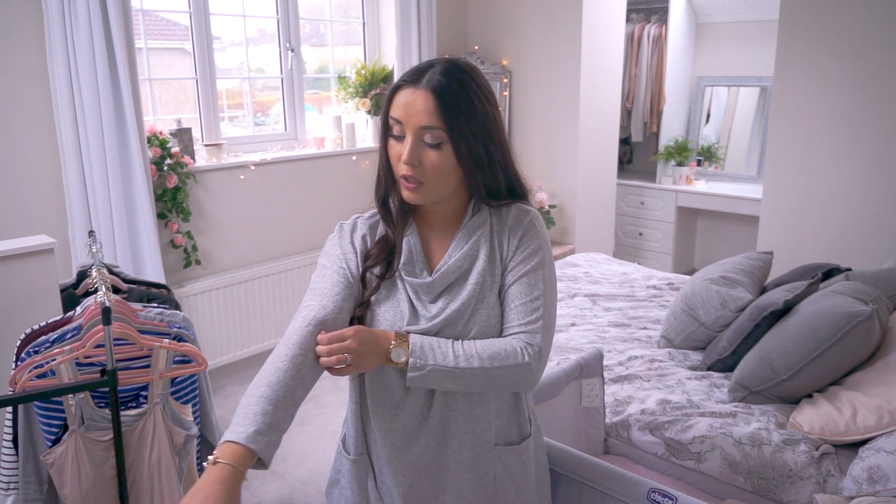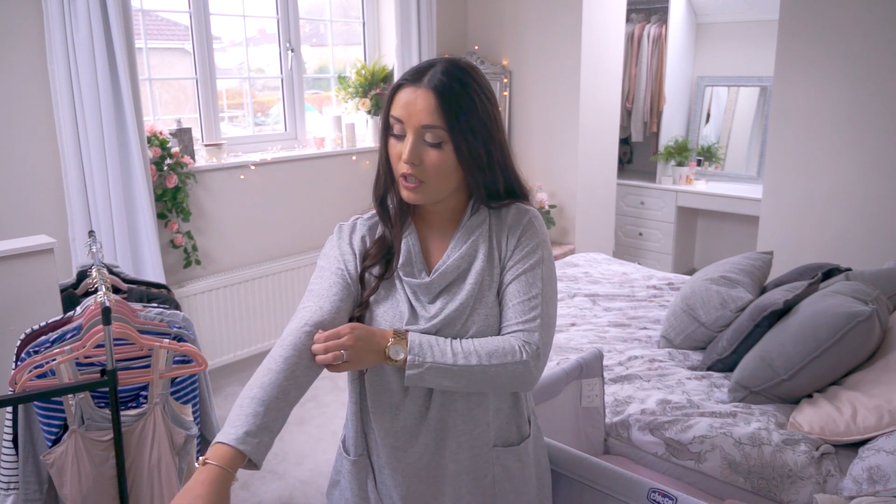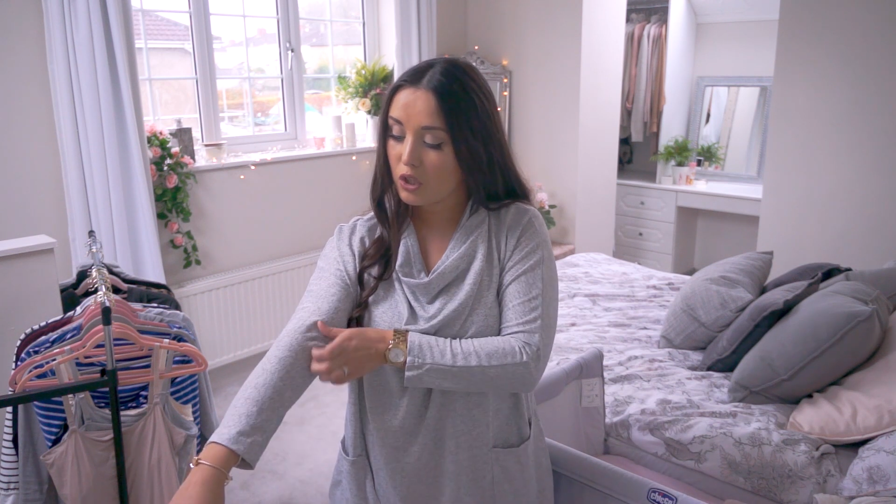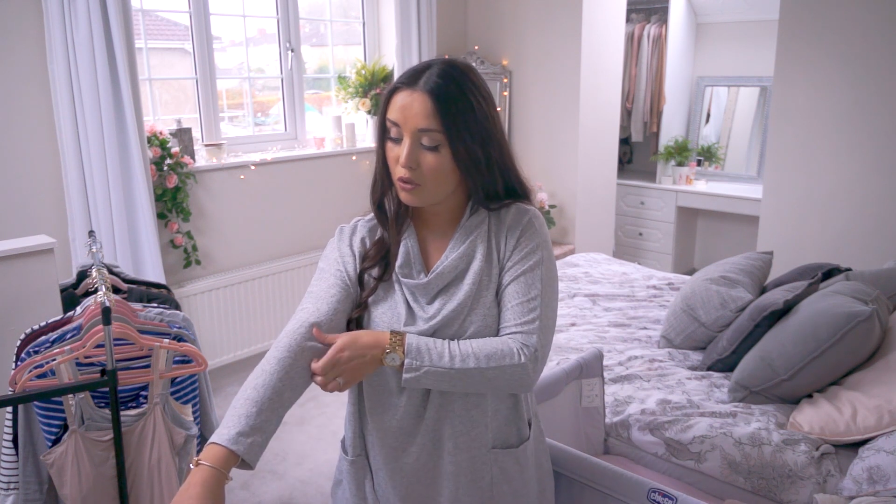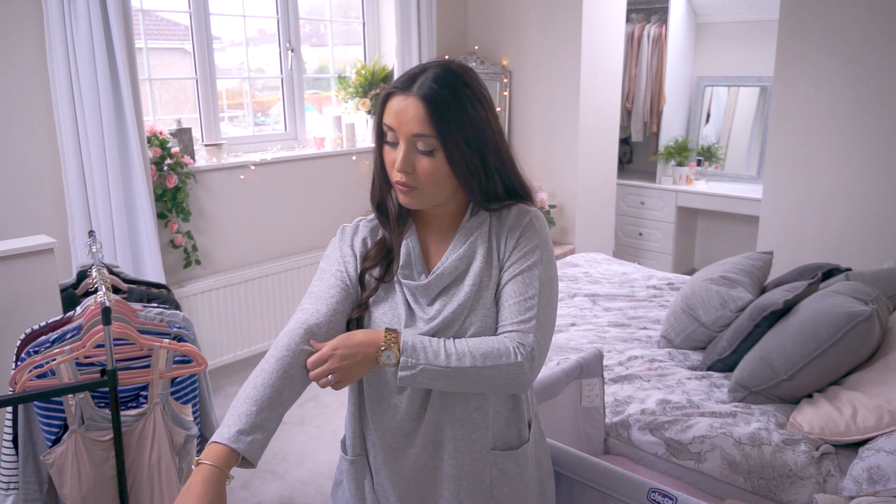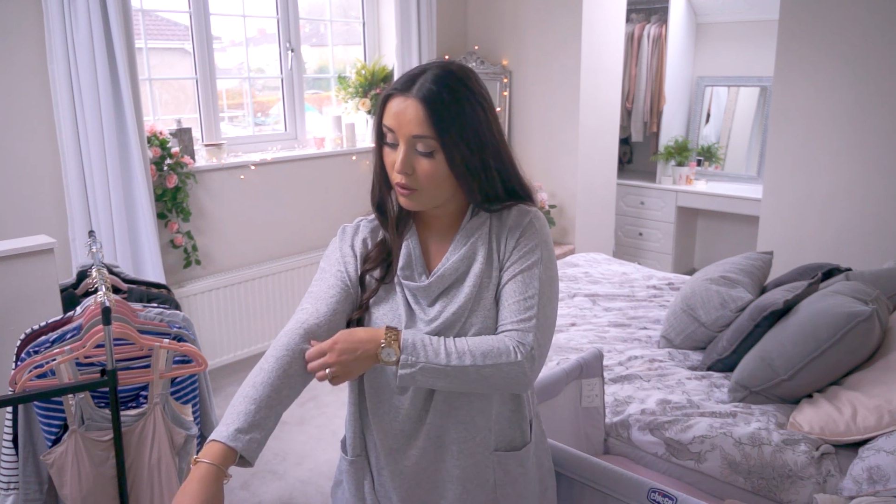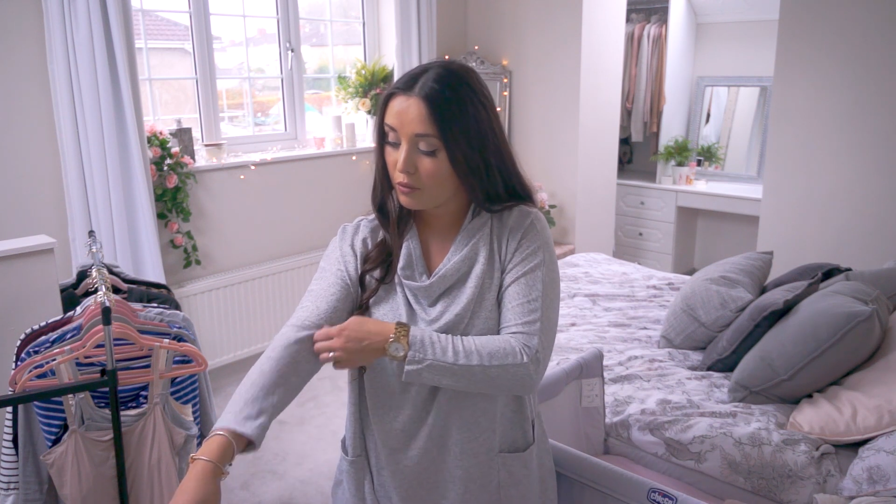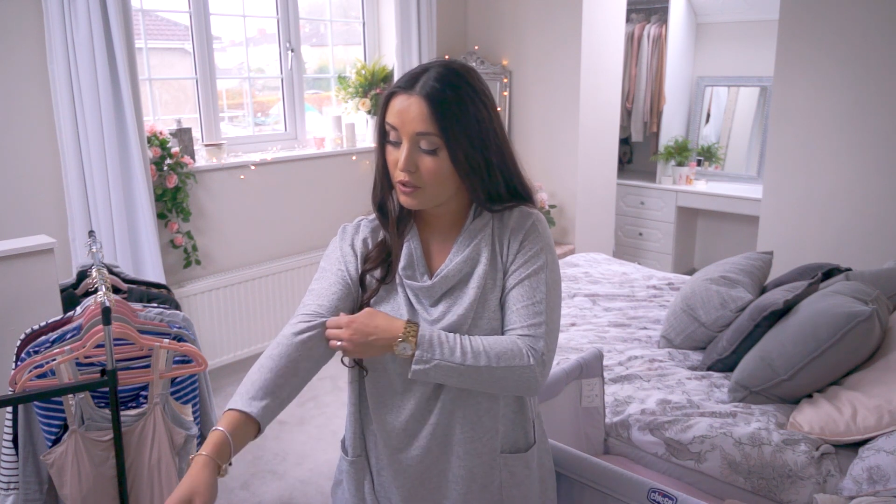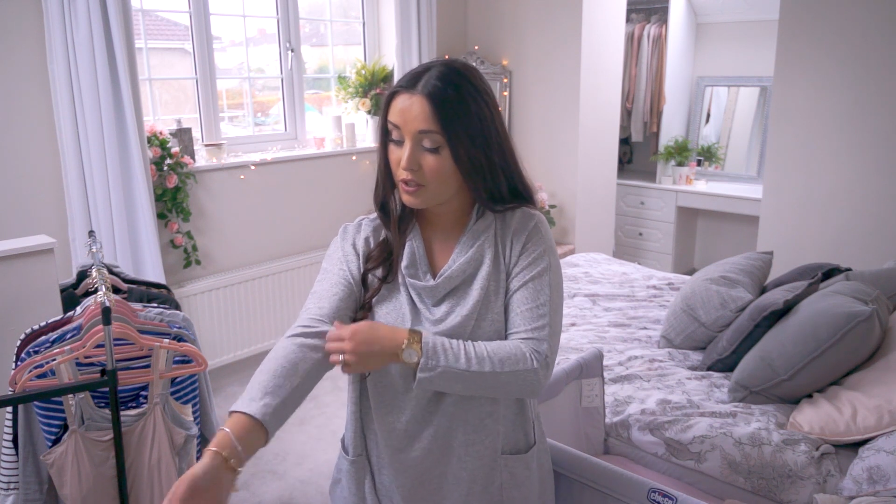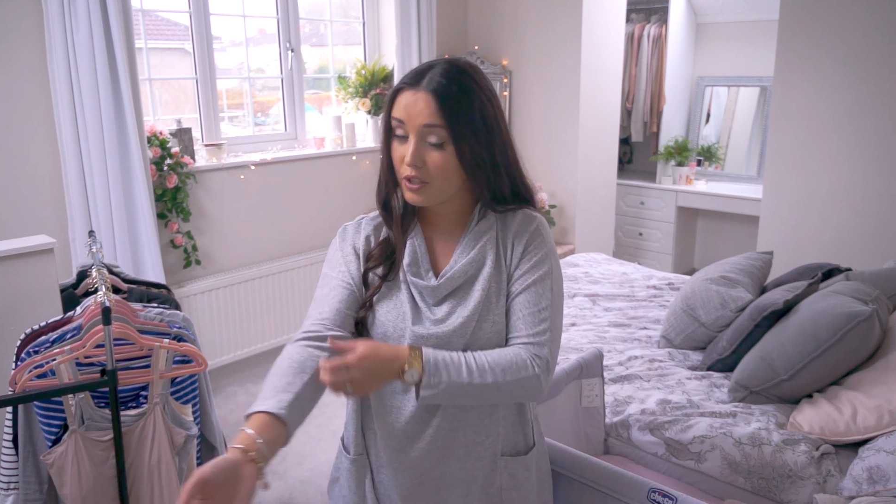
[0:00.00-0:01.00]
quite
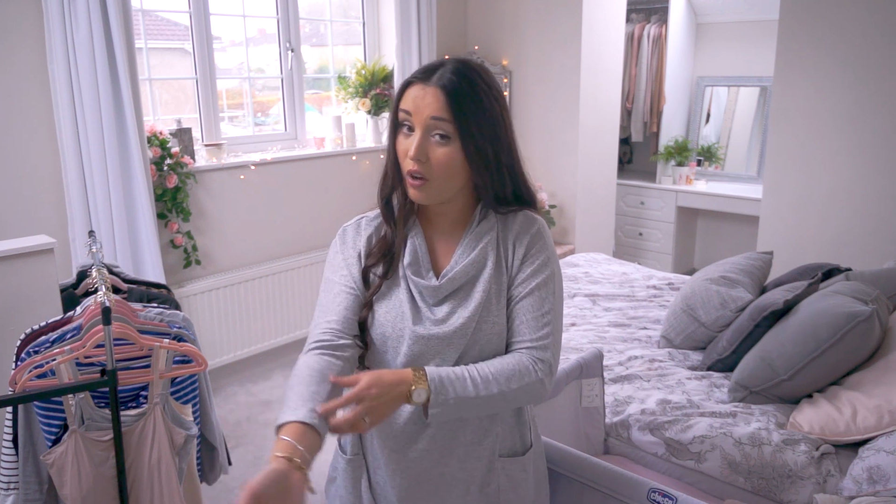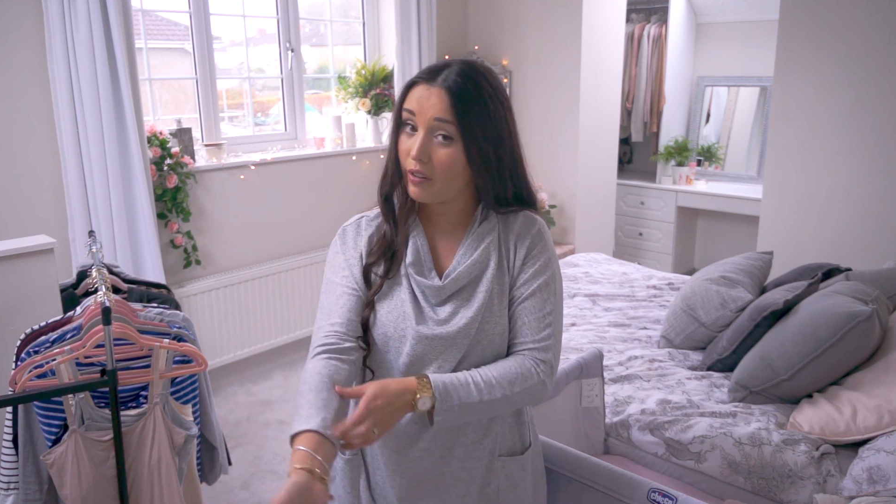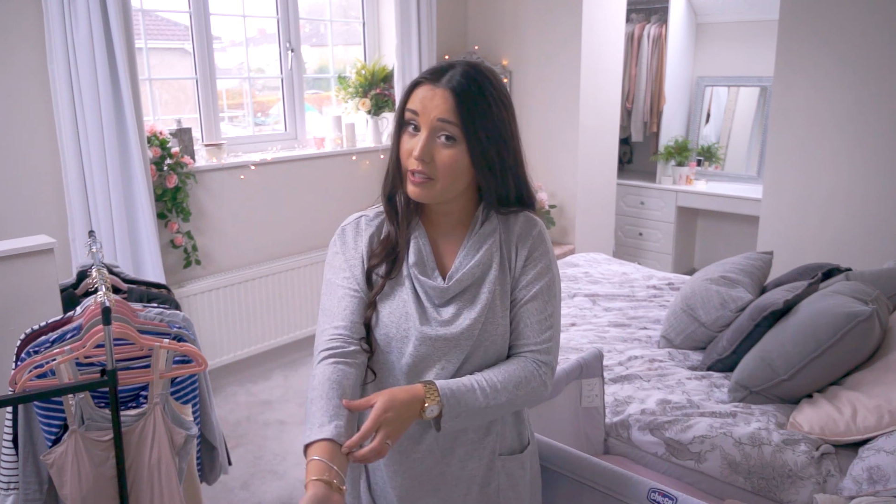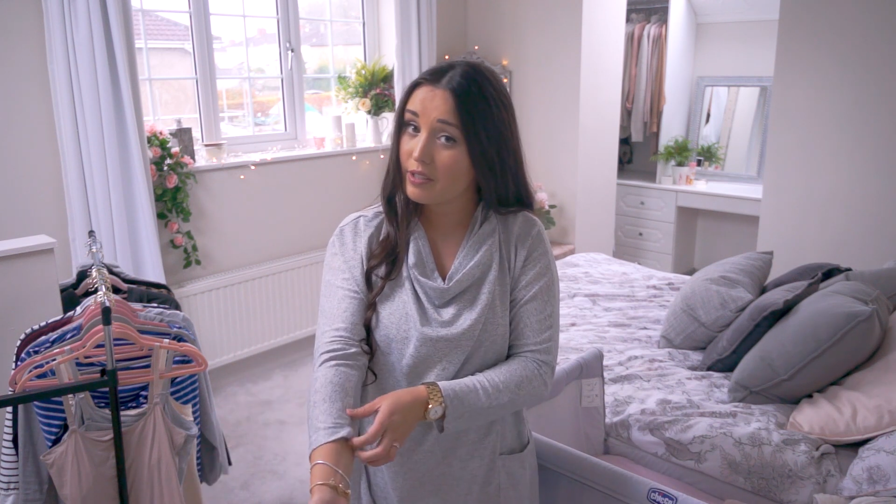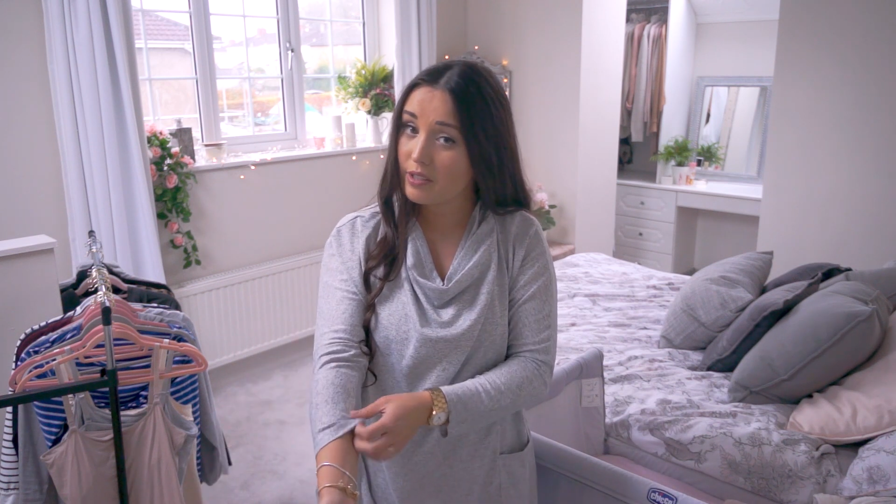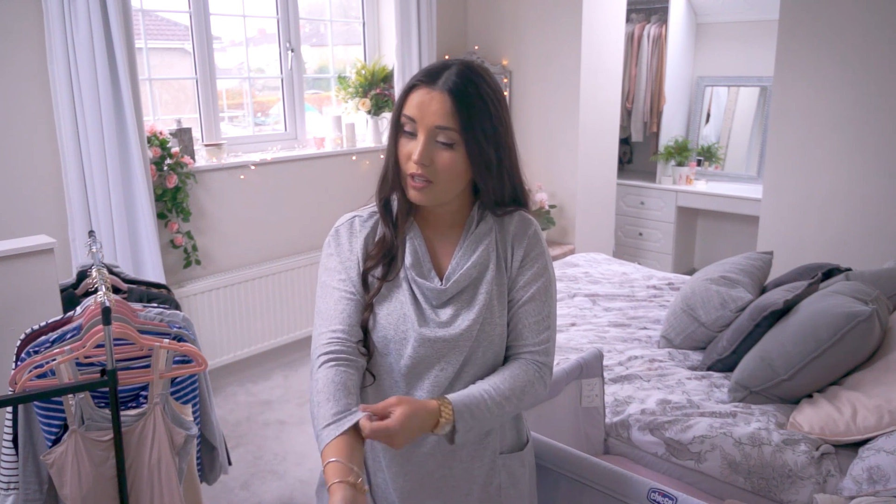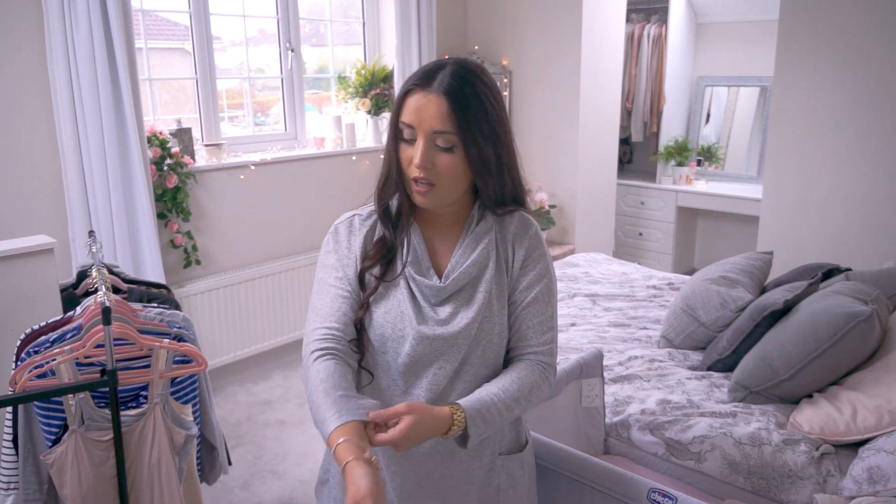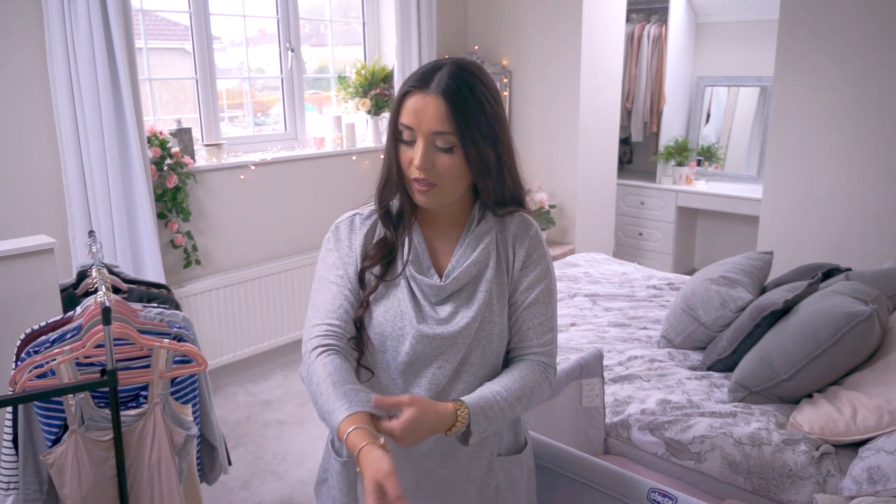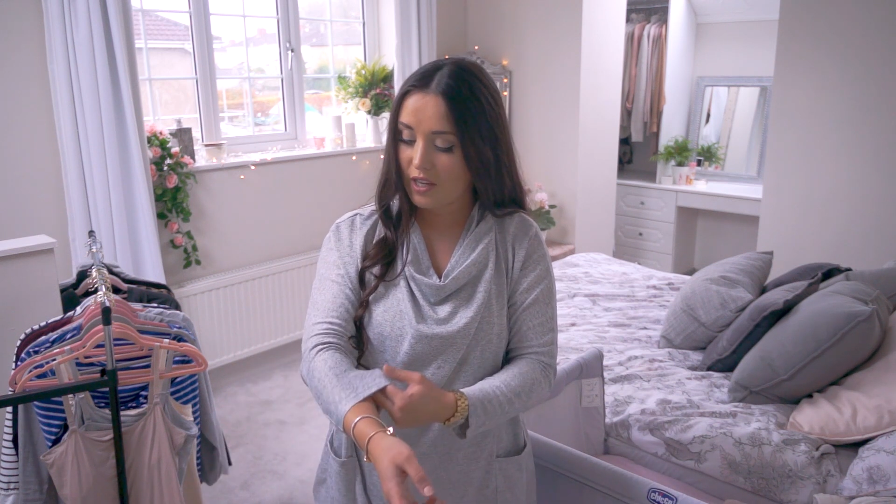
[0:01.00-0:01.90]
true to size.